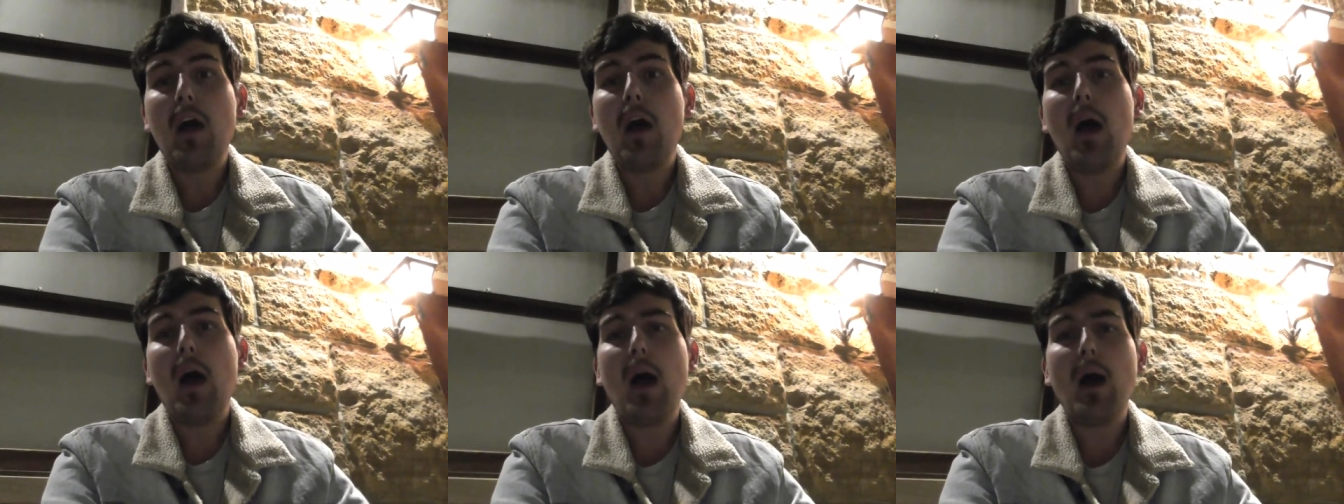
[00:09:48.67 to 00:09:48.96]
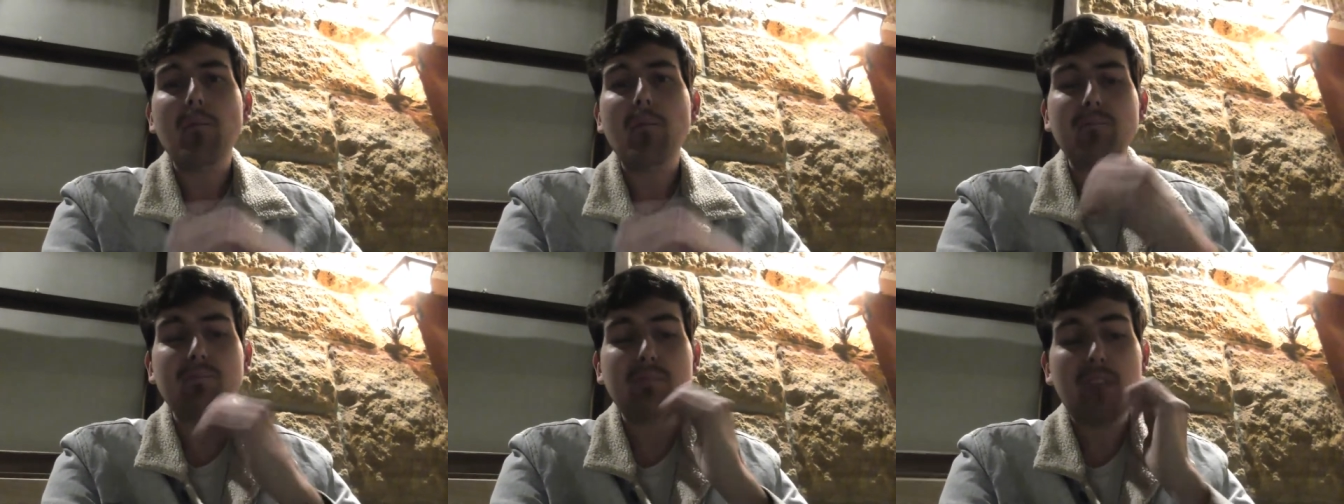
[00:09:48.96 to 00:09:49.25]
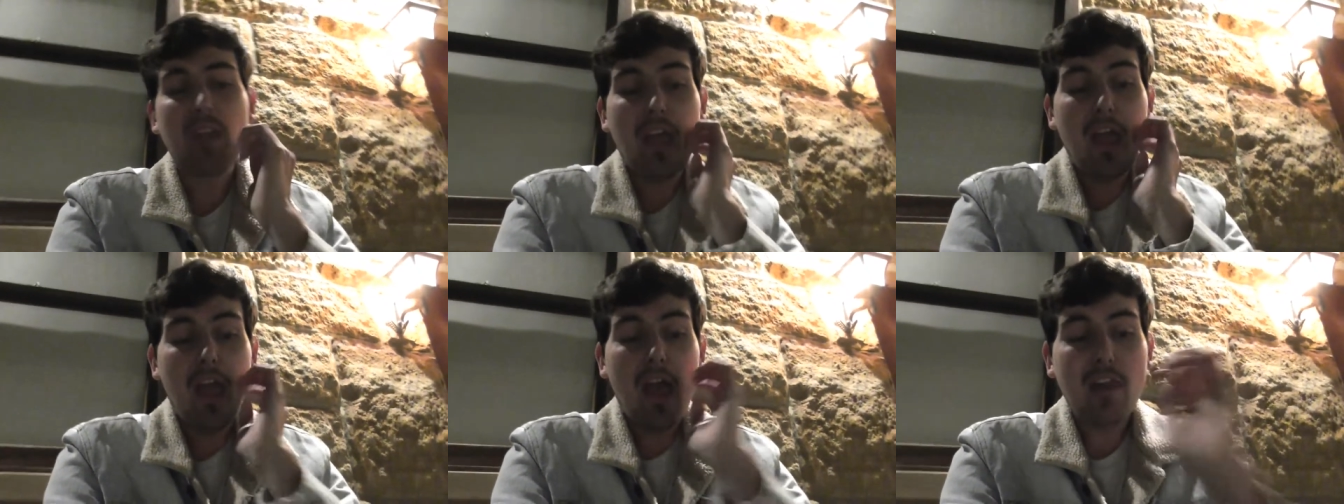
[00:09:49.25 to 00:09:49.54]
And
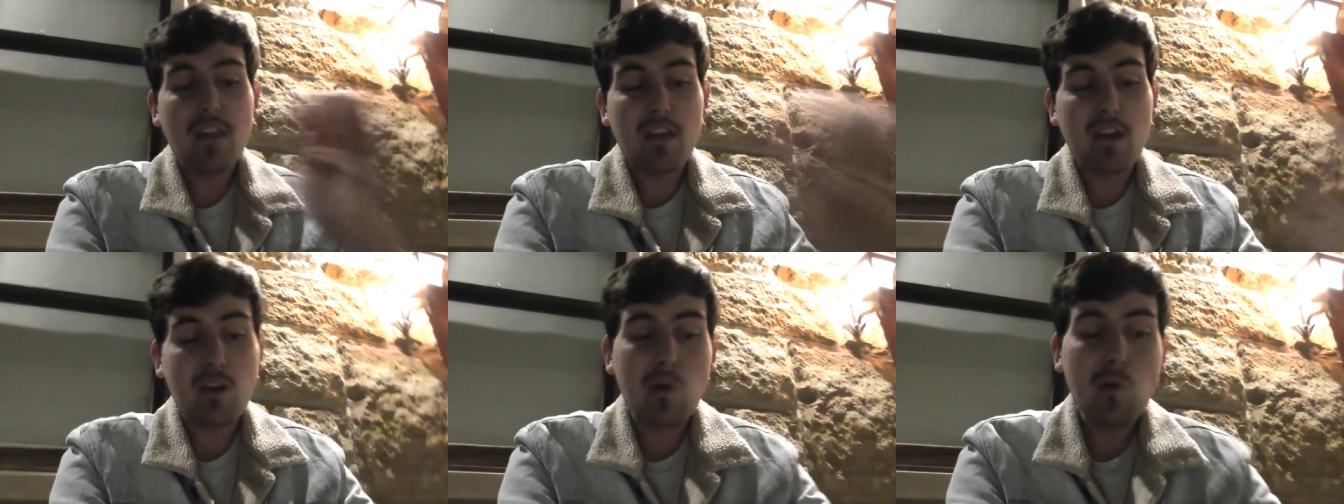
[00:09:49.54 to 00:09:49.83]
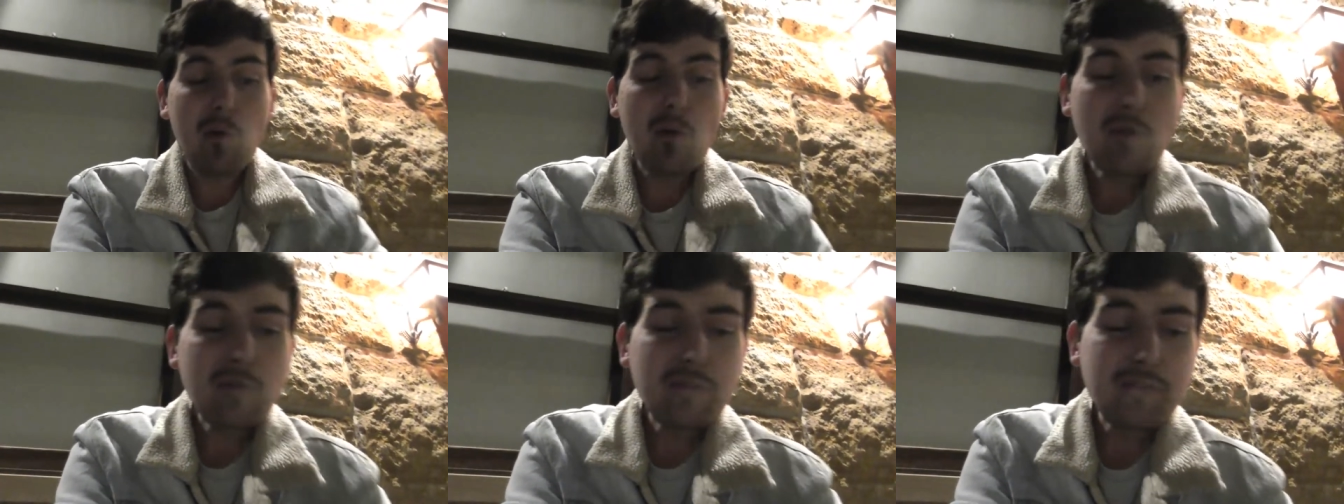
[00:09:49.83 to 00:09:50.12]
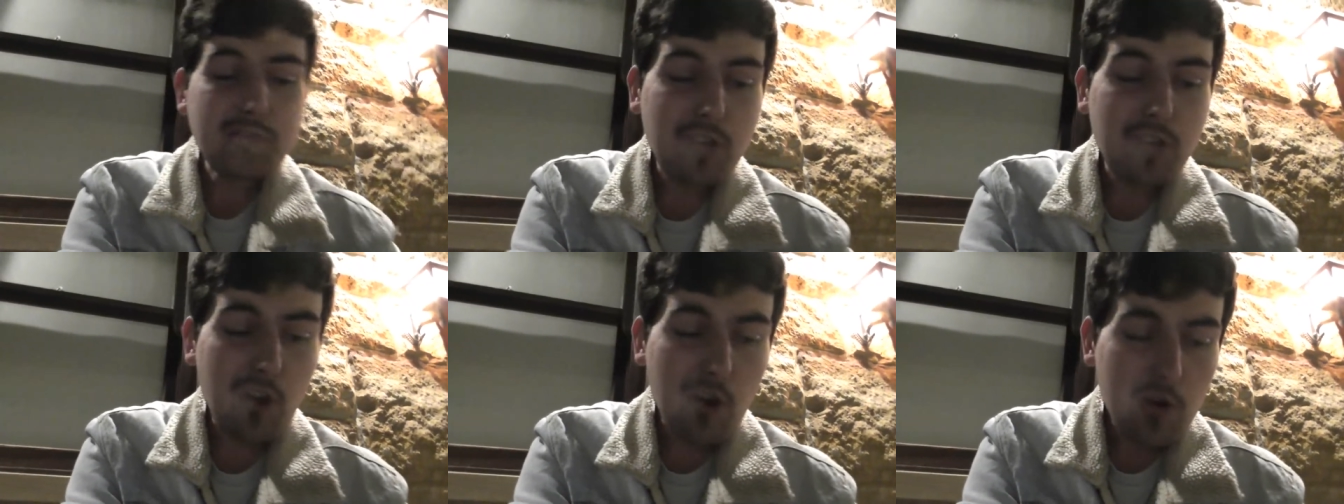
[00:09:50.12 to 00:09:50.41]
then I
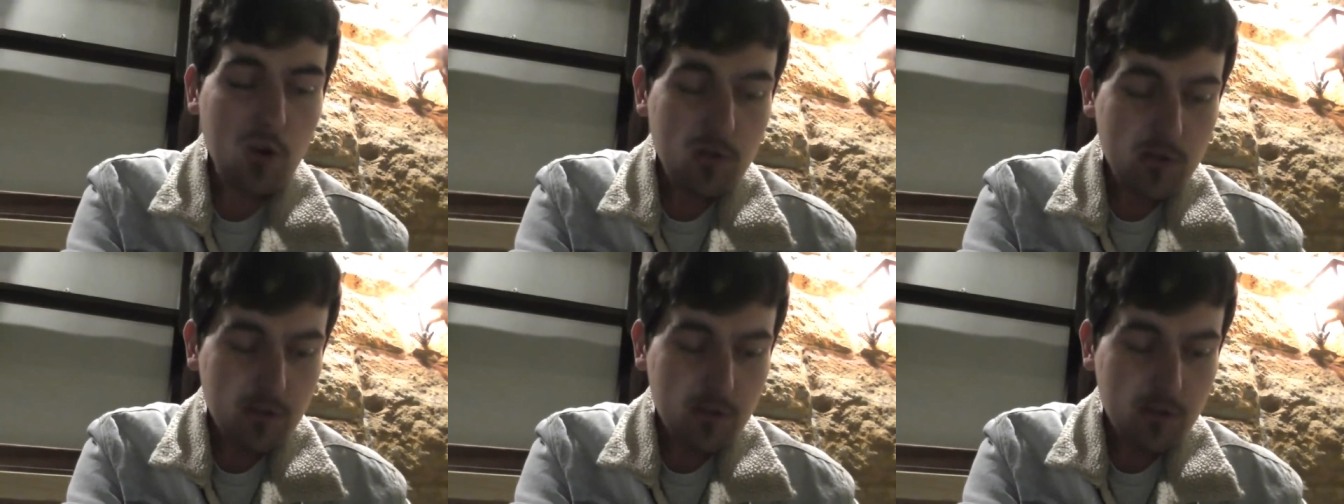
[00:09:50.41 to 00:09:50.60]
also,